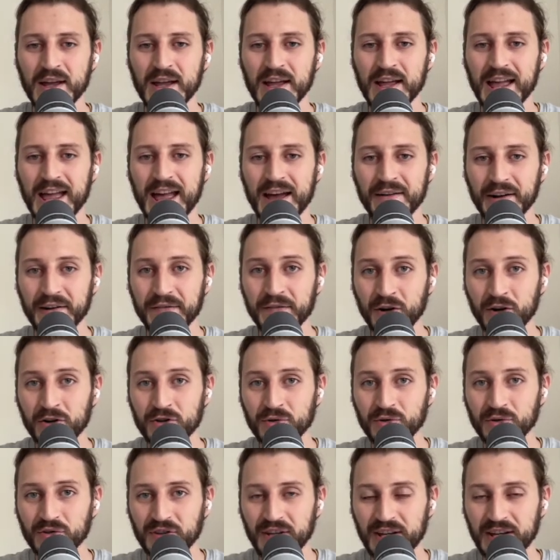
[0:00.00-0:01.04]
Everything that you
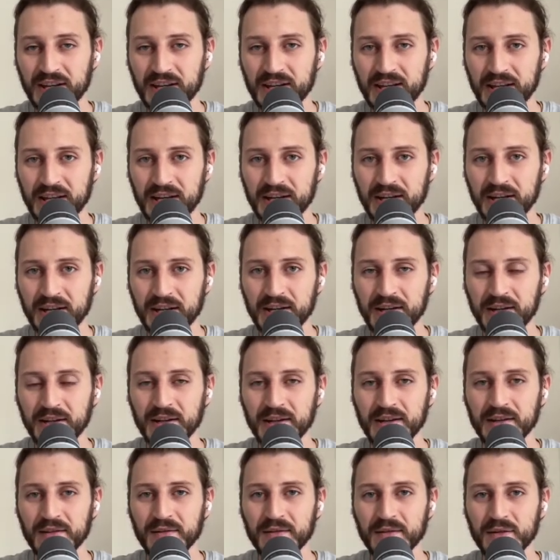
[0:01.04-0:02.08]
see here,
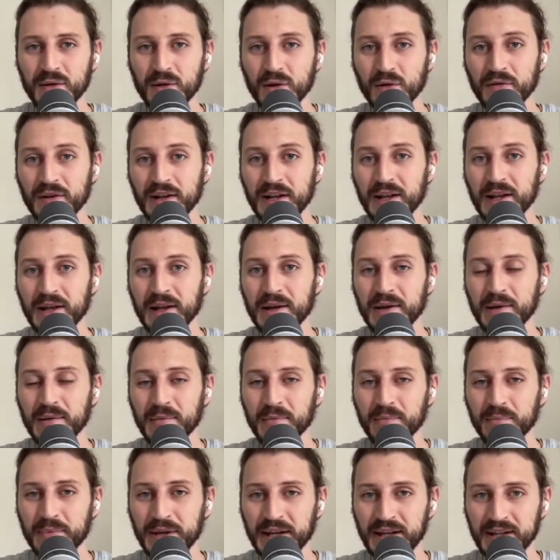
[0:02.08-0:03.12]
you will
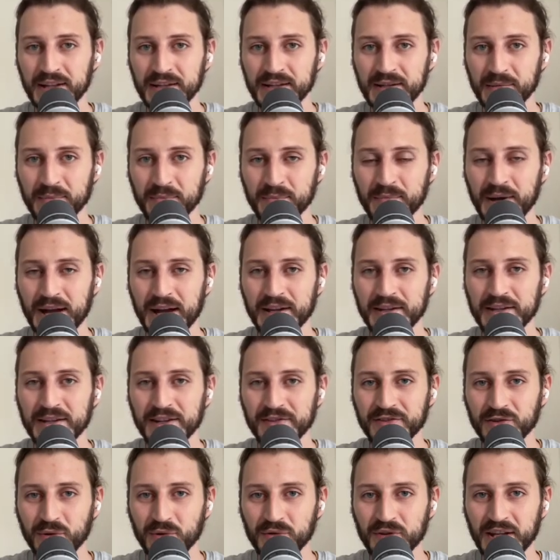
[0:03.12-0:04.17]
build by
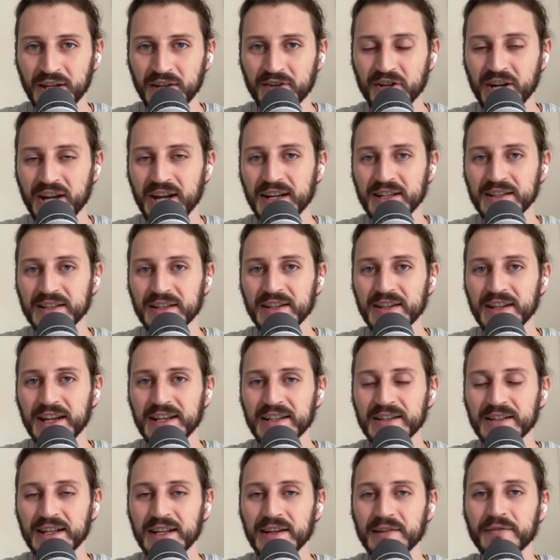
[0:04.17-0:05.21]
just using React
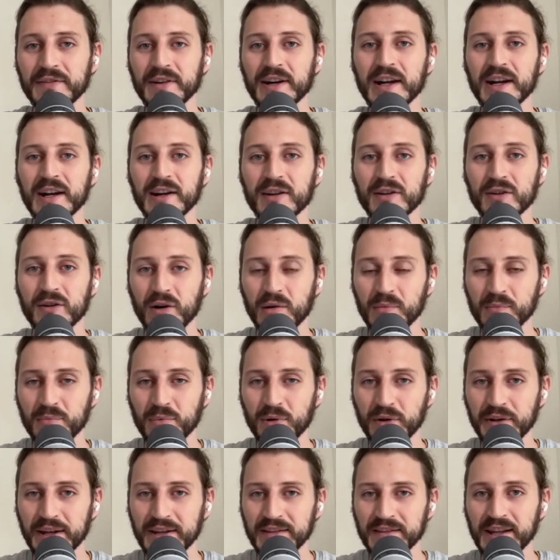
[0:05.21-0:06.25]
Native uh,
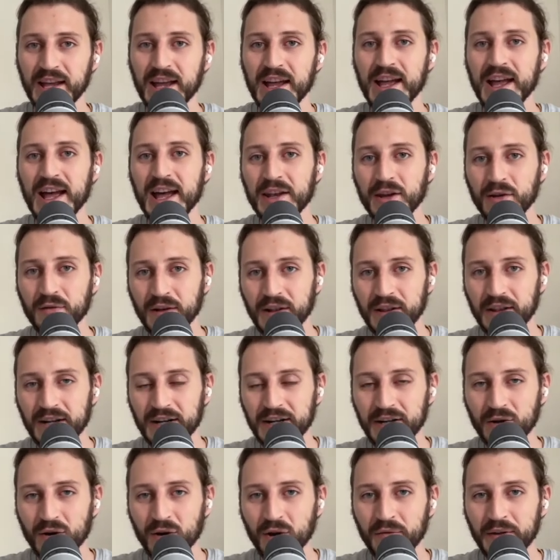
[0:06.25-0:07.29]
components, and you will
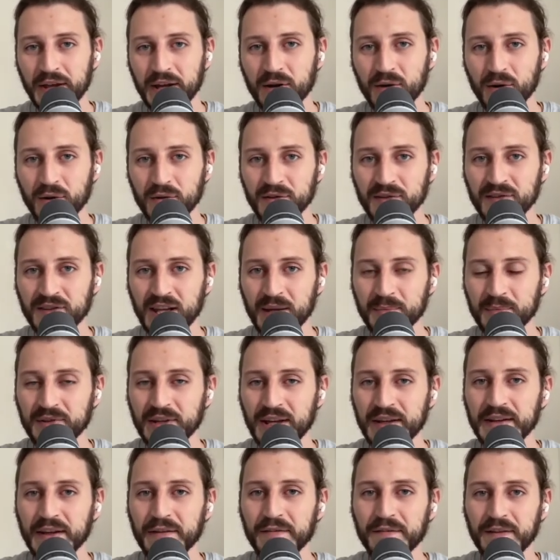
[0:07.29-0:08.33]
learn all of the concepts
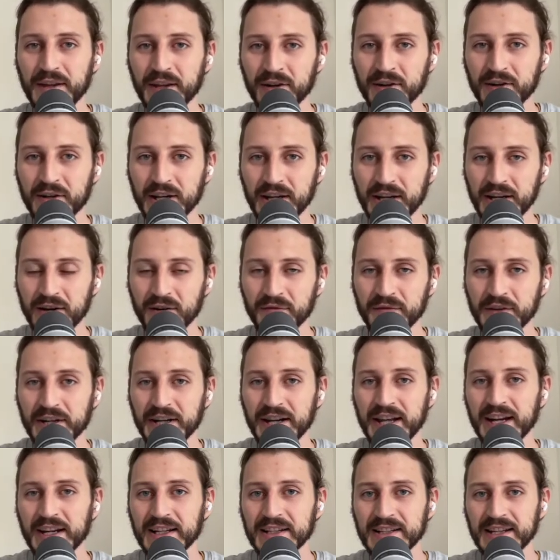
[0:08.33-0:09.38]
and the theory of the
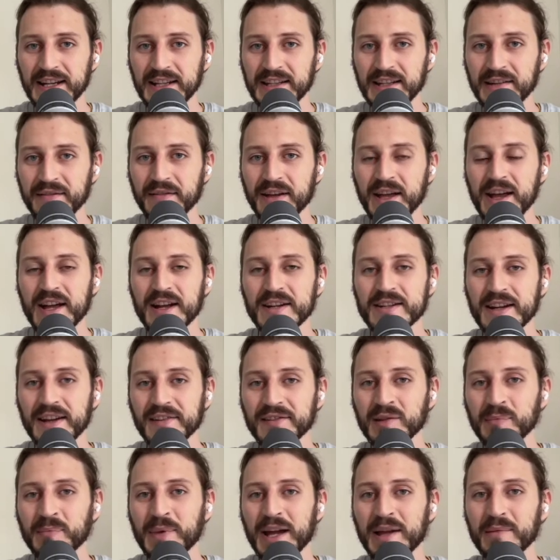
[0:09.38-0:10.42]
React Native
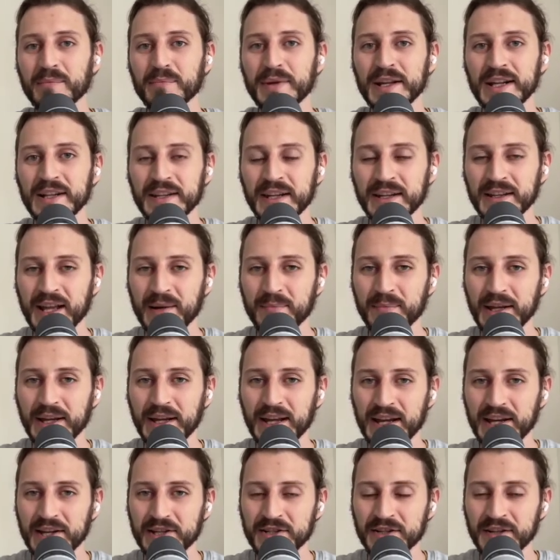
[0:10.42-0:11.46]
just by building the
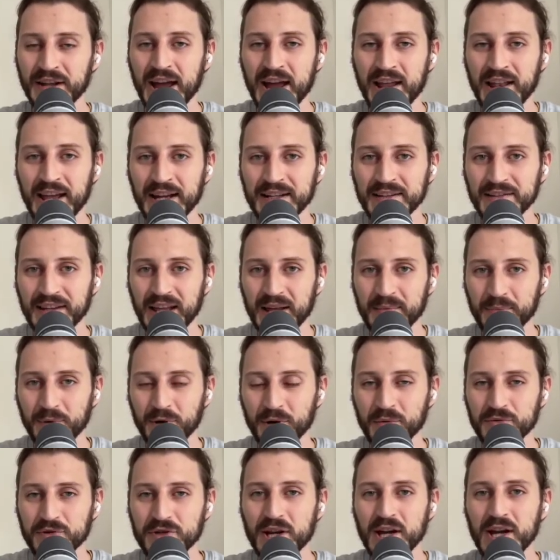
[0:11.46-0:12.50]
application. I like this
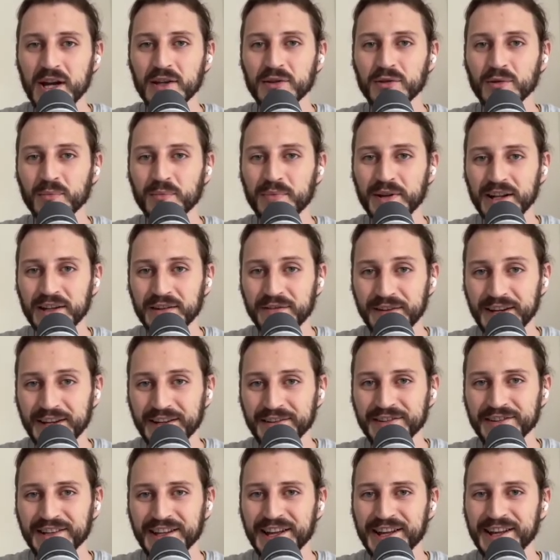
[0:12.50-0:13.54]
approach to build
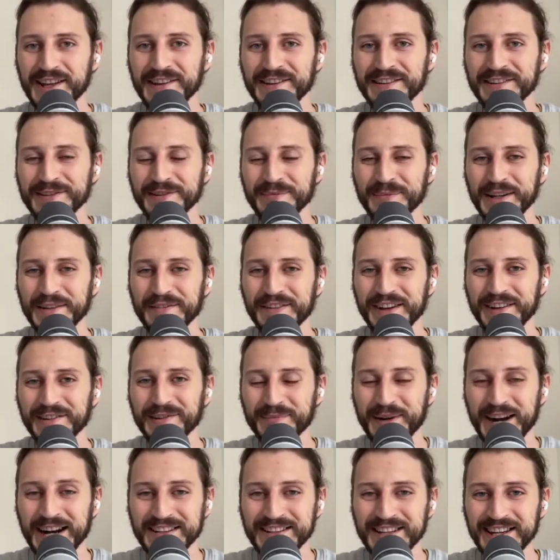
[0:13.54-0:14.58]
things, uh, to build things
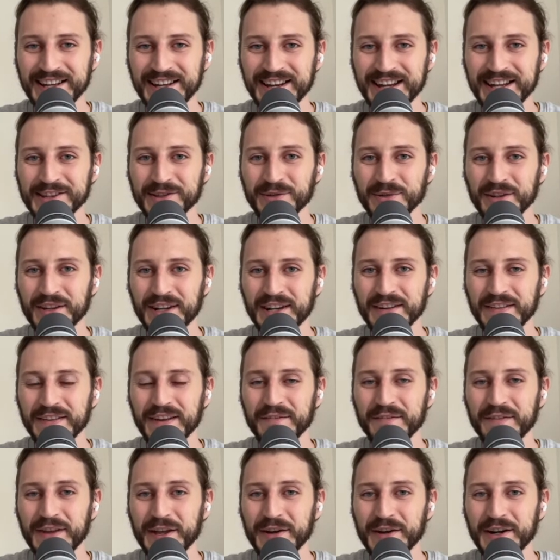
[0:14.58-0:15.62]
practically and to learn the
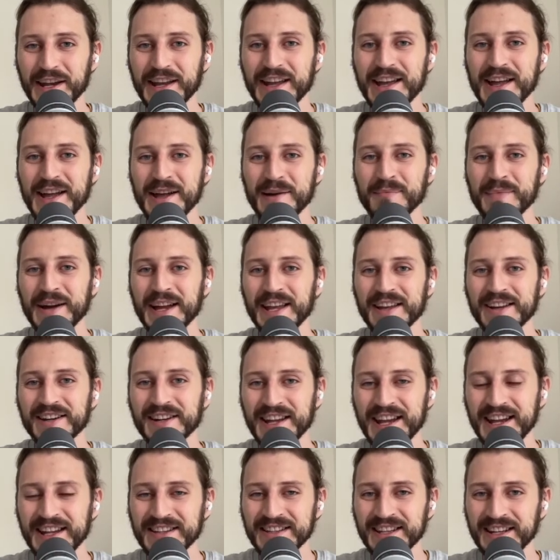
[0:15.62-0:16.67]
theory by
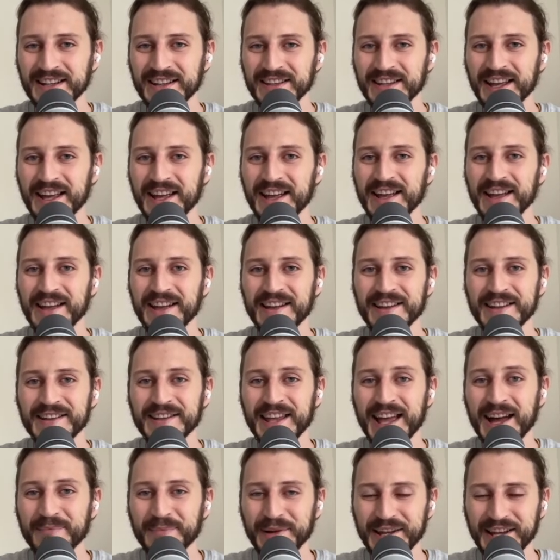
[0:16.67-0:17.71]
creating the,
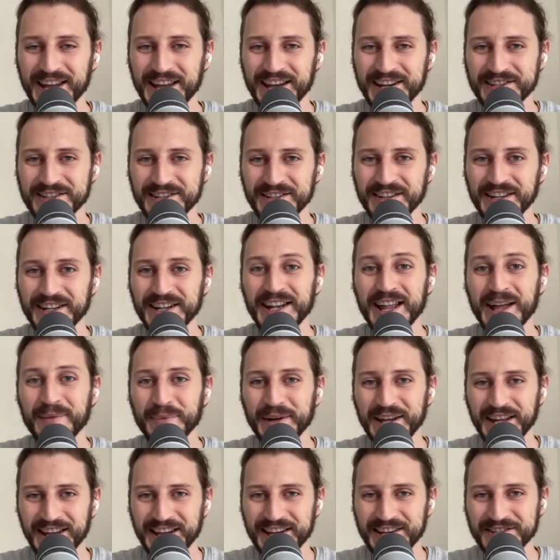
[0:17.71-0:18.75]
the application, the real
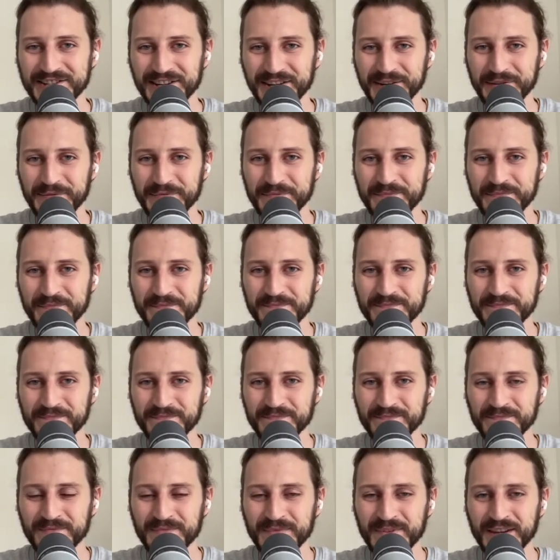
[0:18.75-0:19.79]
application.
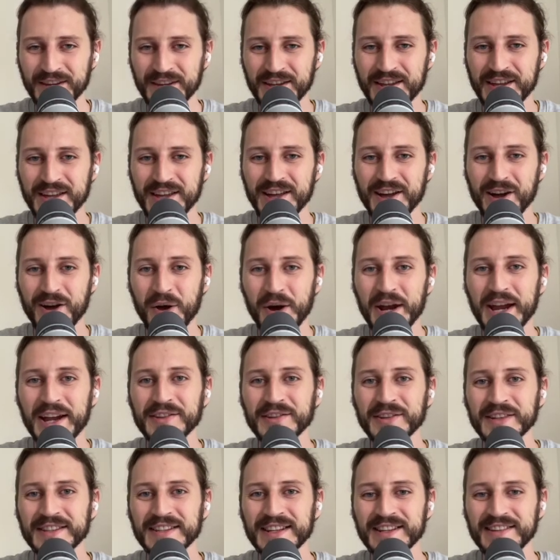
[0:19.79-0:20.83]
Okay,
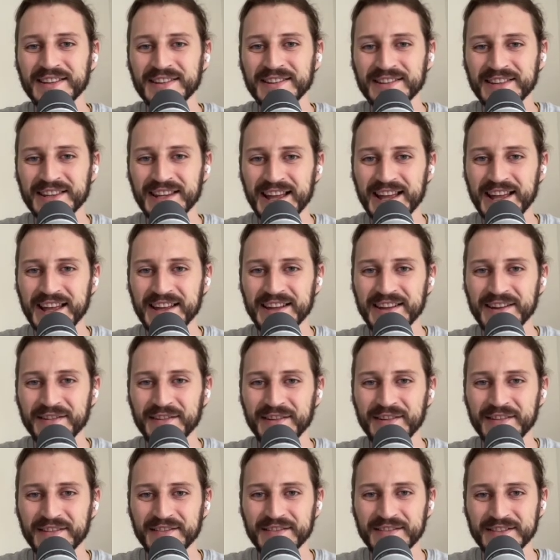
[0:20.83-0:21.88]
so this is the
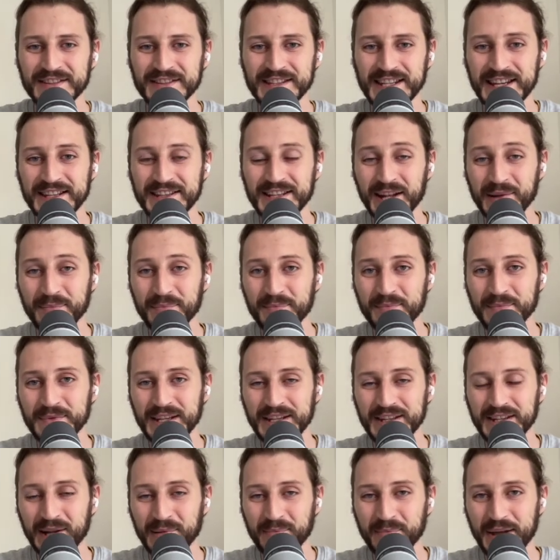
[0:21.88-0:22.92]
Detail,
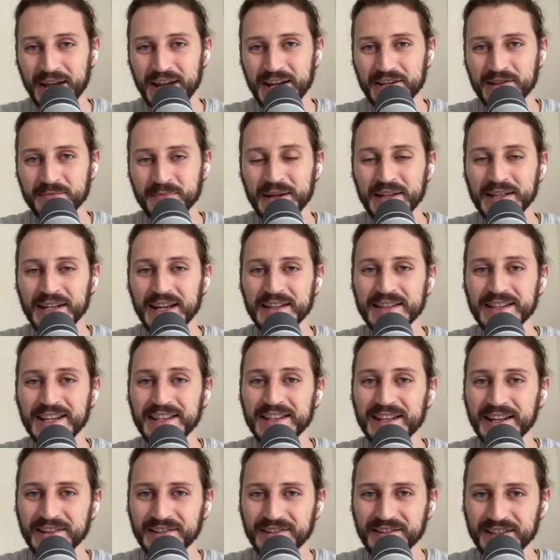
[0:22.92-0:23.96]
detail page, but the
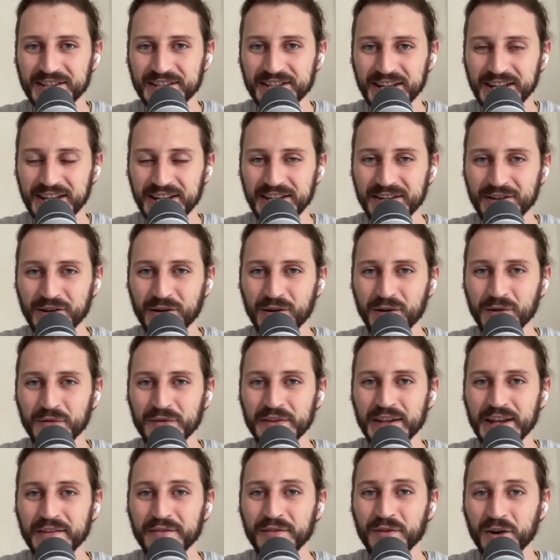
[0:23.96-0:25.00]
detail screen of
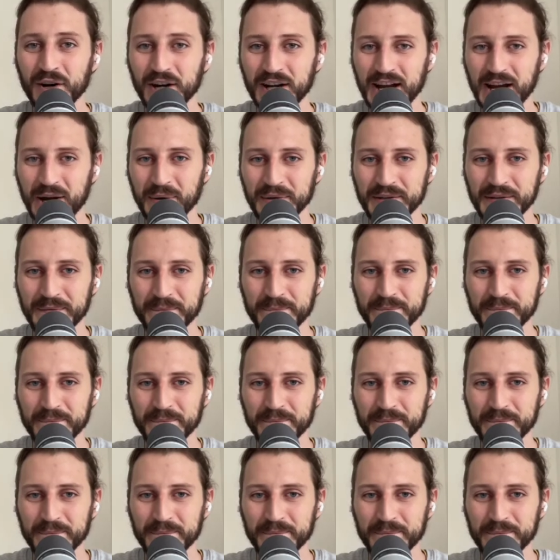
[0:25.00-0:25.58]
the workout.